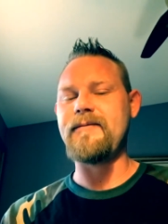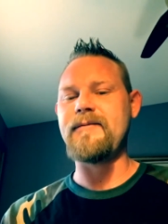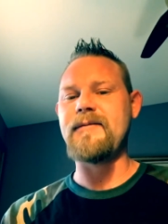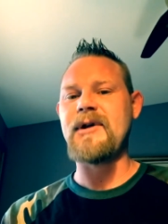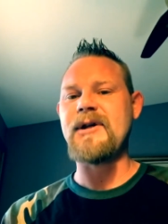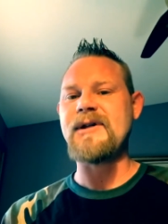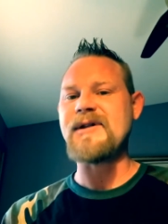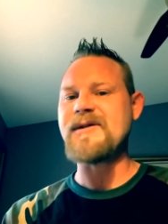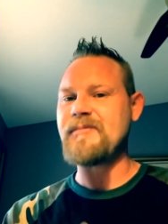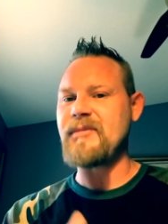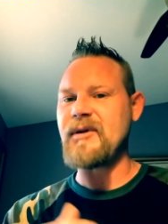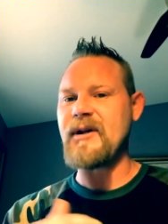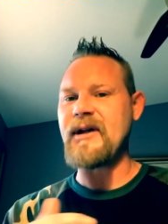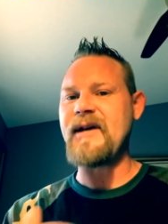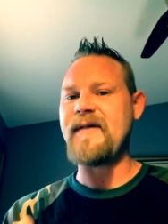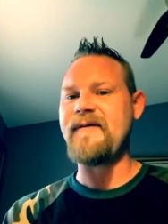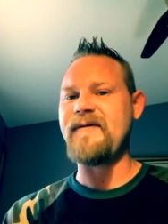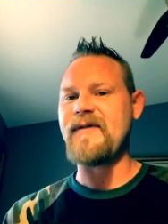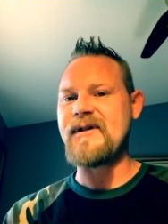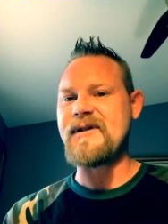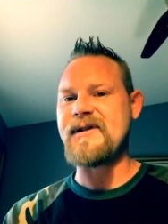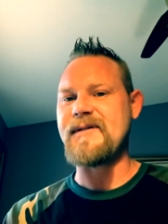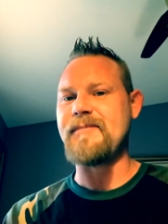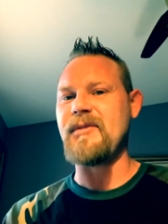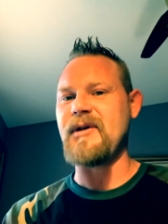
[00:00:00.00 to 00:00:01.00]
Because belief
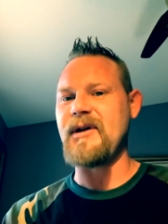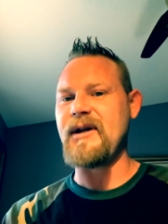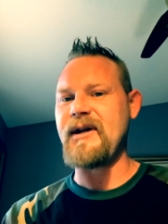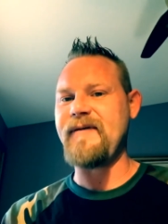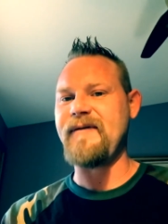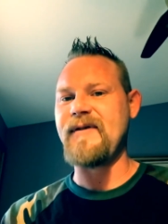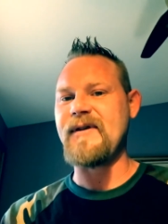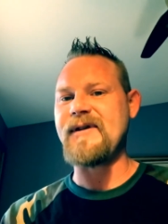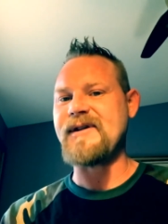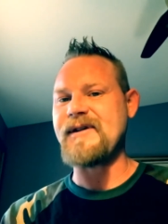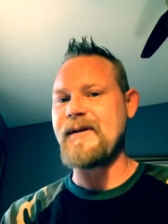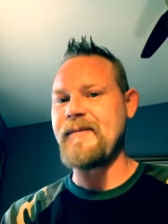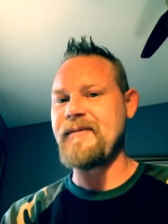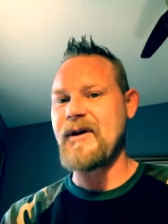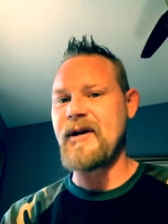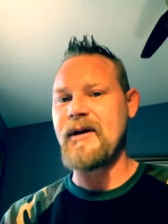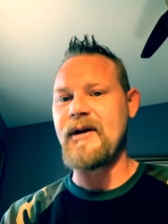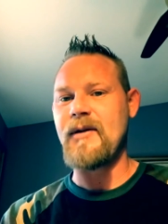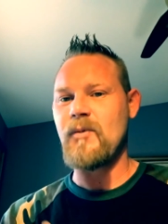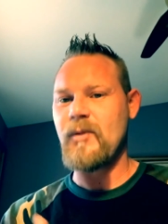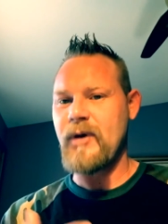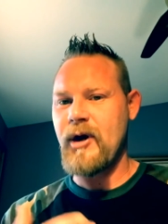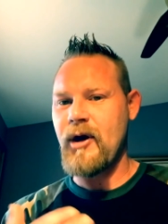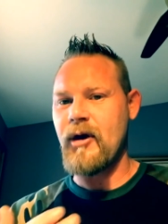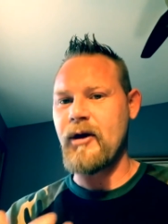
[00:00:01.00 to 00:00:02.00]
is belief in something
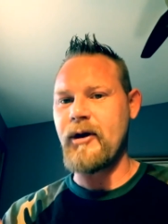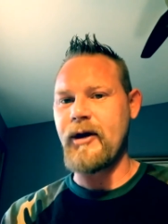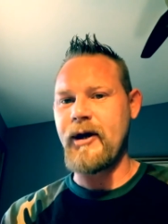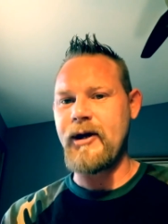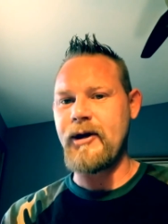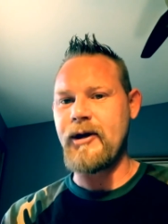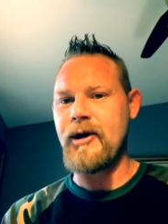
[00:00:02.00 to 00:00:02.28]
that we already